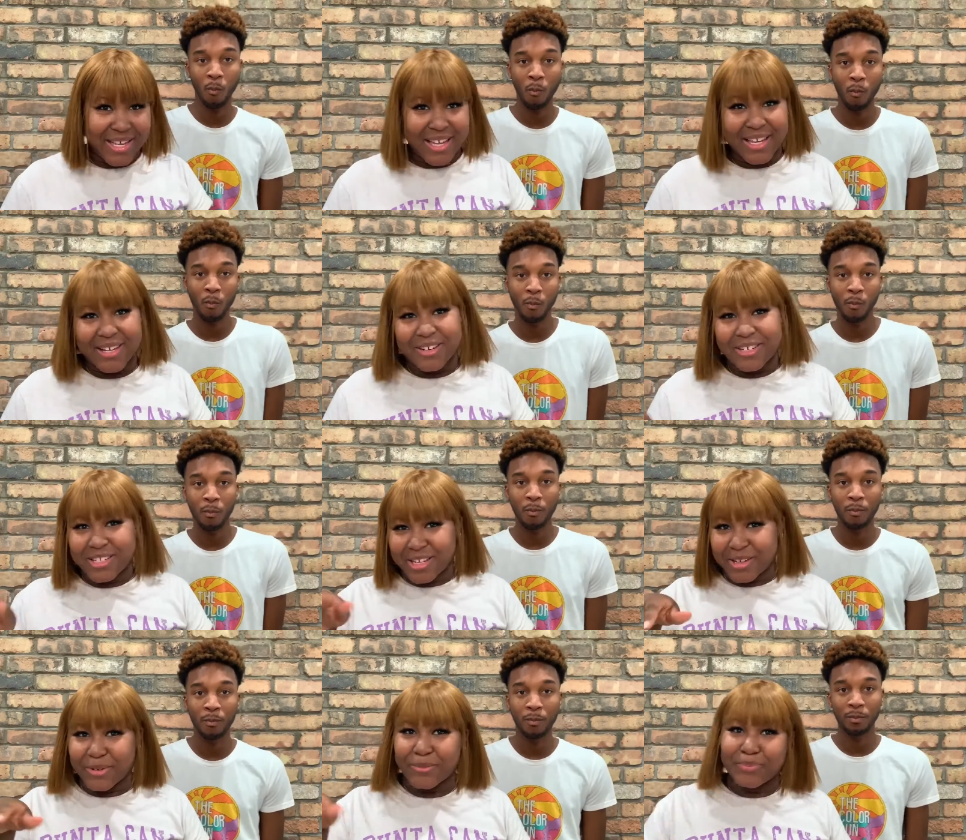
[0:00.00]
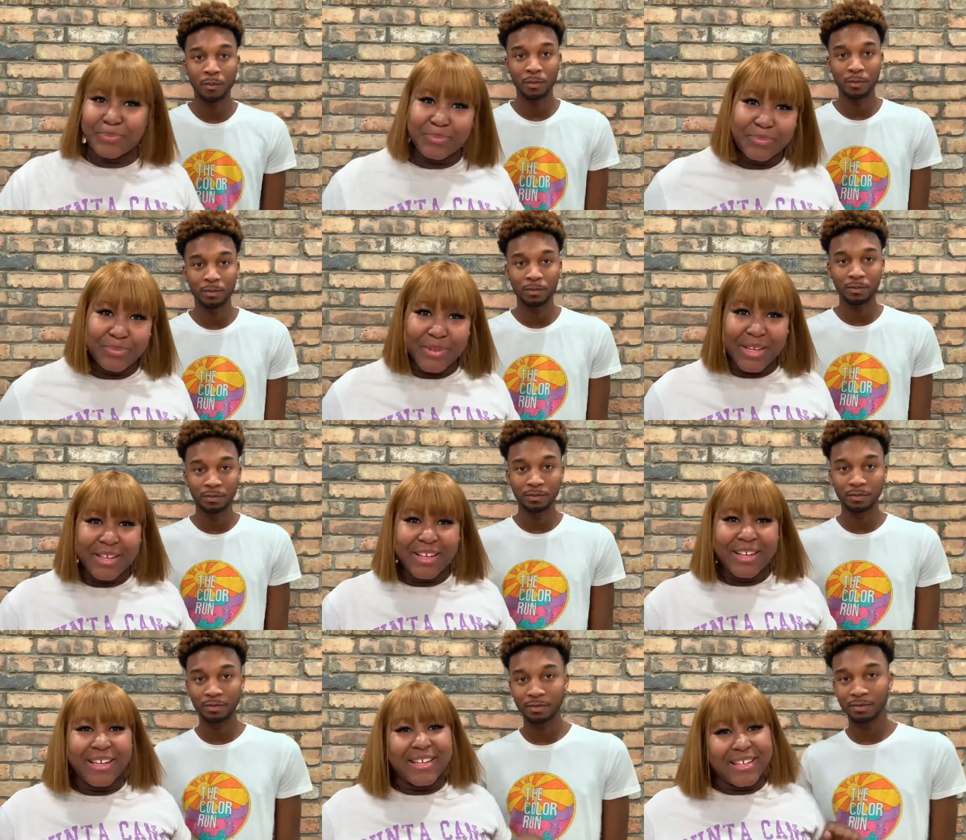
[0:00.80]
Speaker 1: in here, so
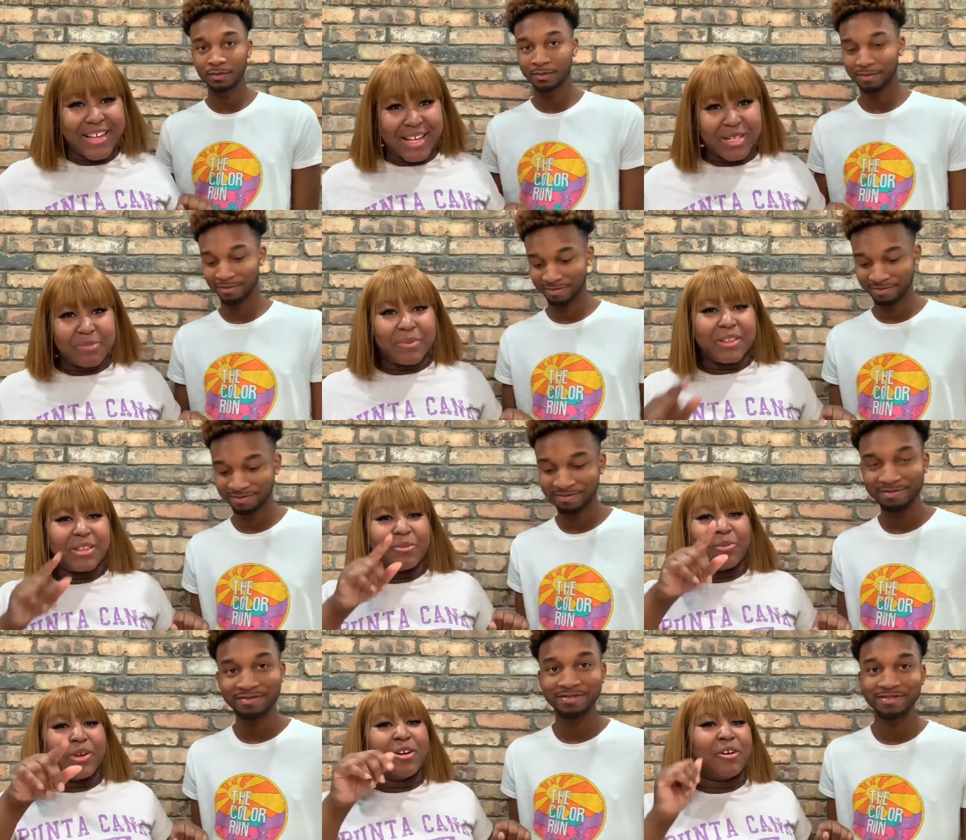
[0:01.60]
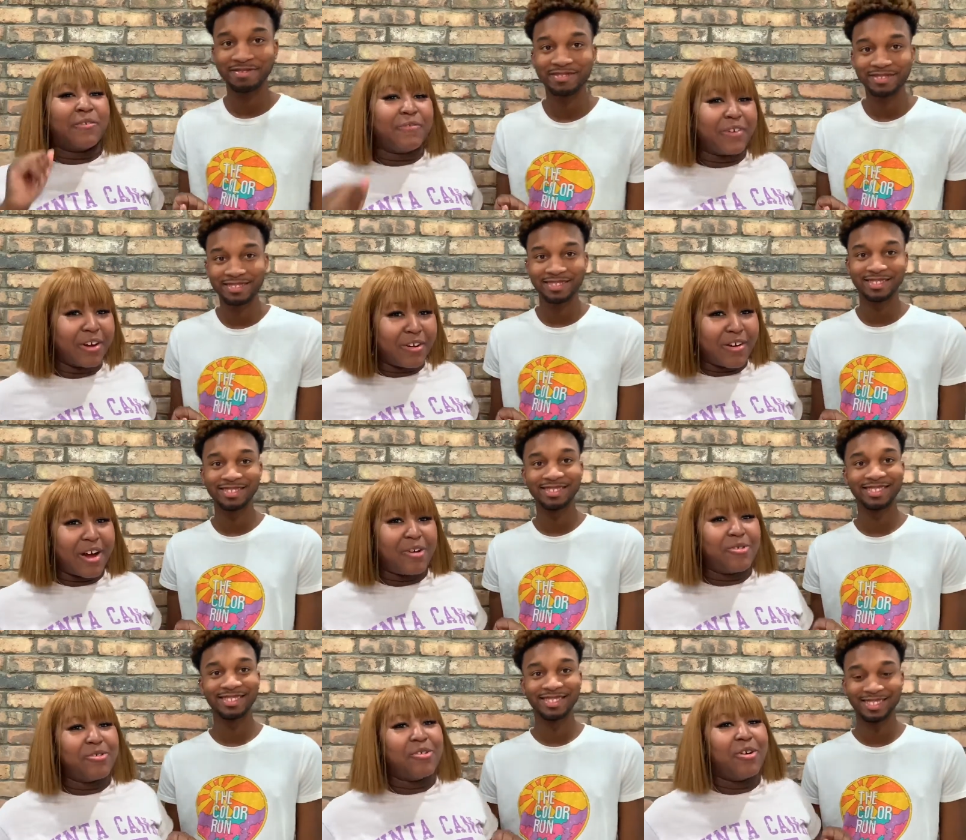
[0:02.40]
Yes, but then we're gonna figure
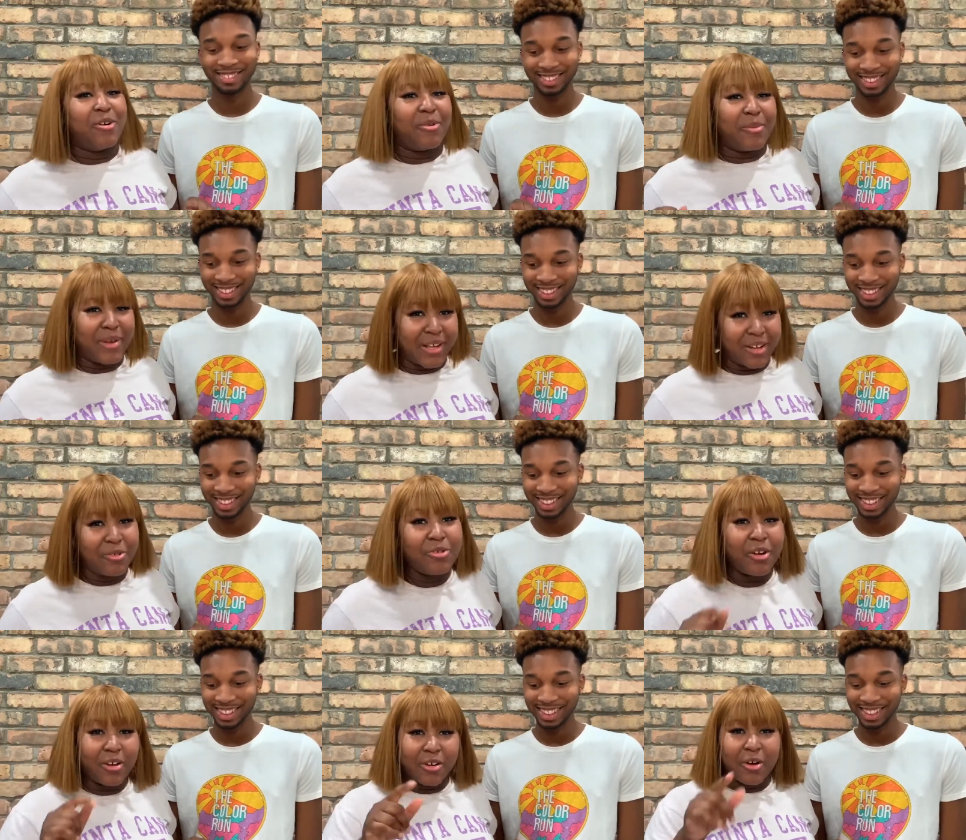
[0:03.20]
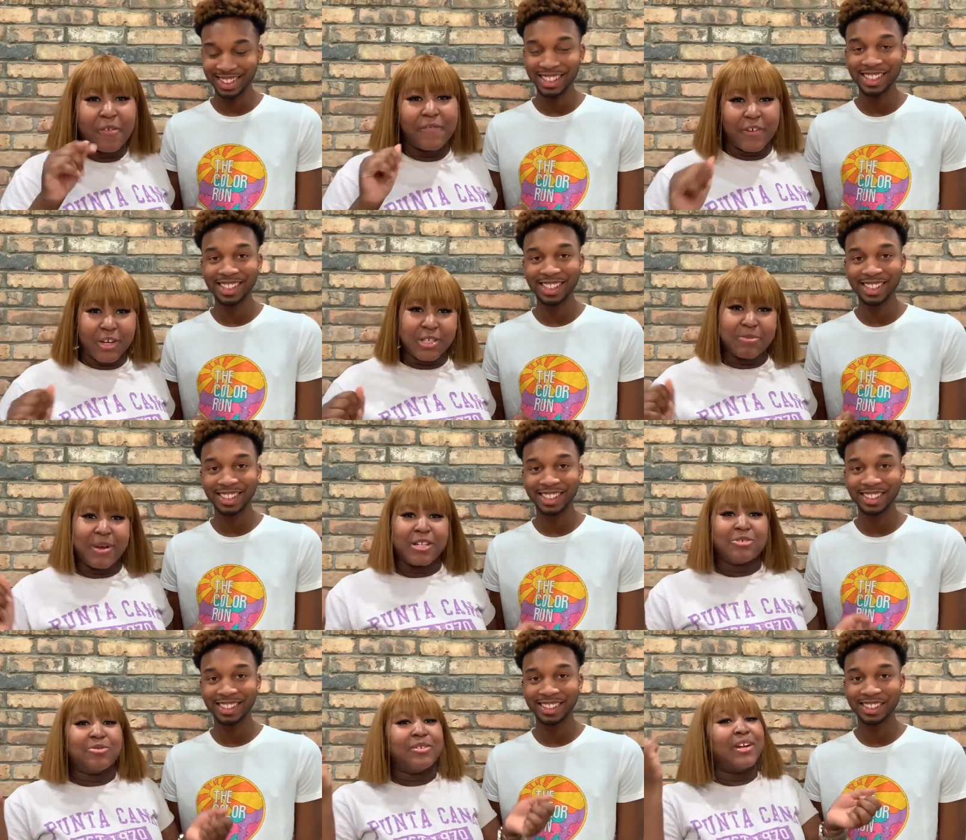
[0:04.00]
out who gonna win, who gonna go first by
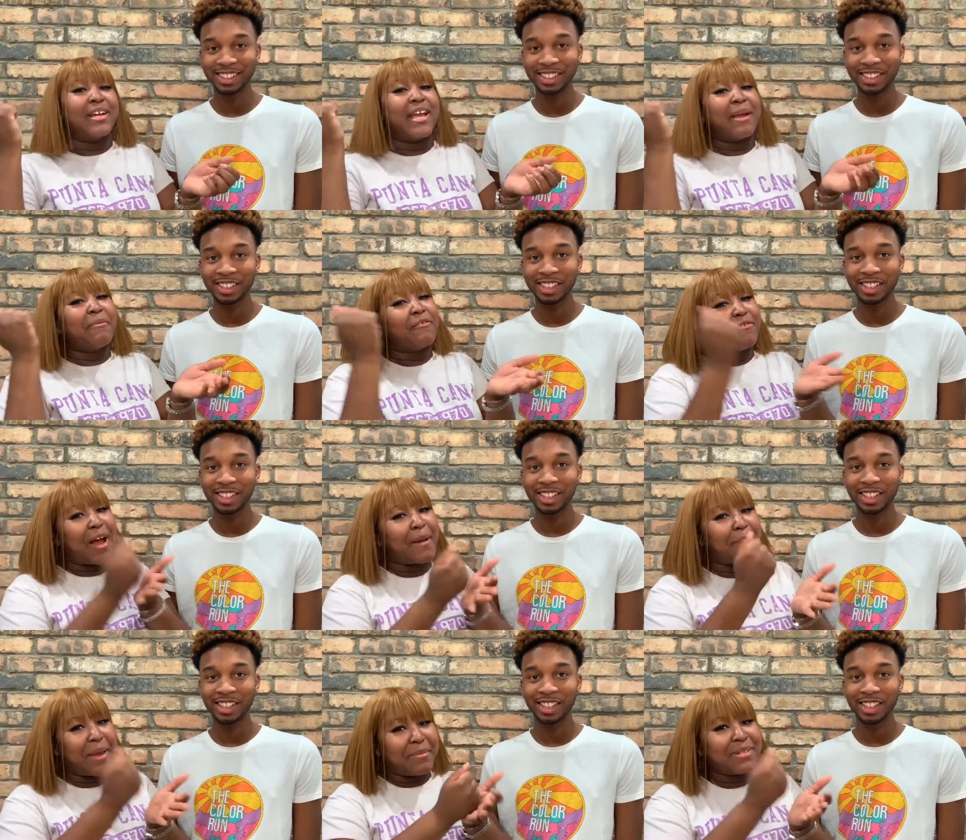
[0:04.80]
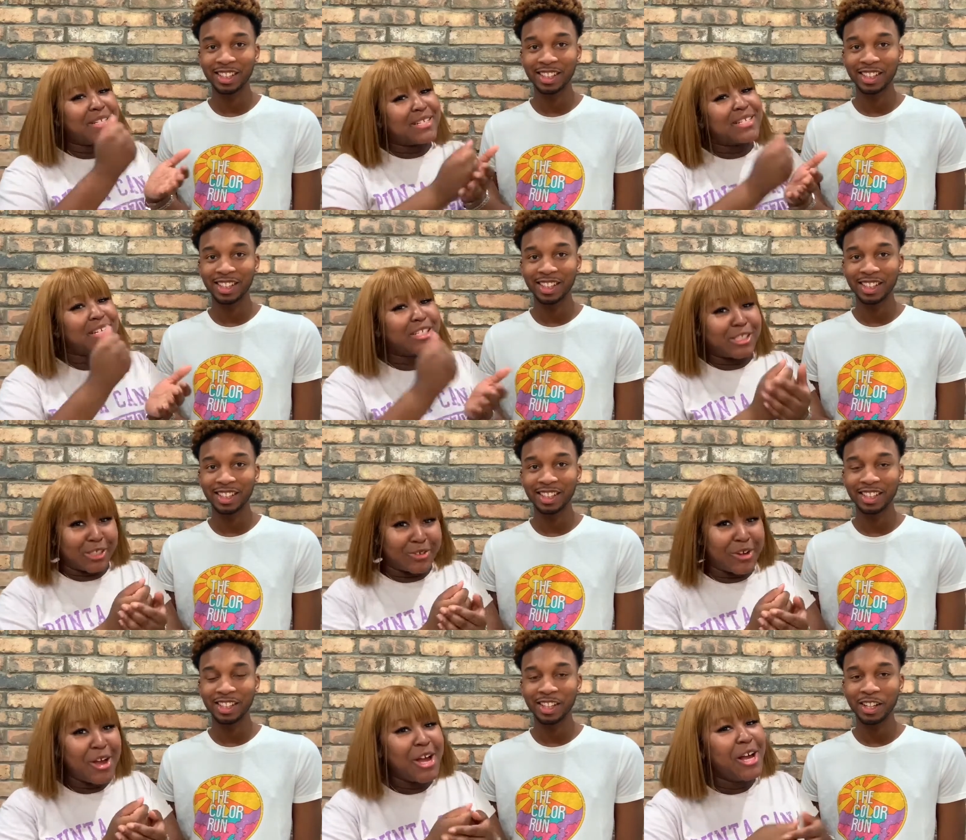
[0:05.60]
doing a game of rock paper scissors
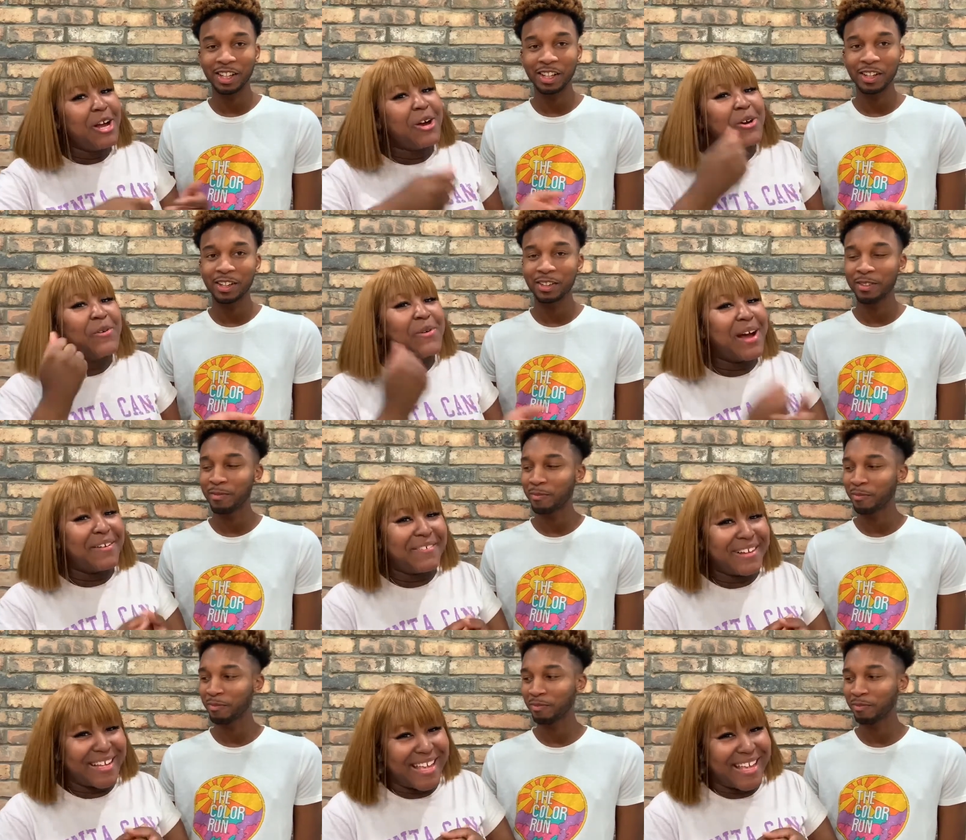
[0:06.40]
shoot. Whoever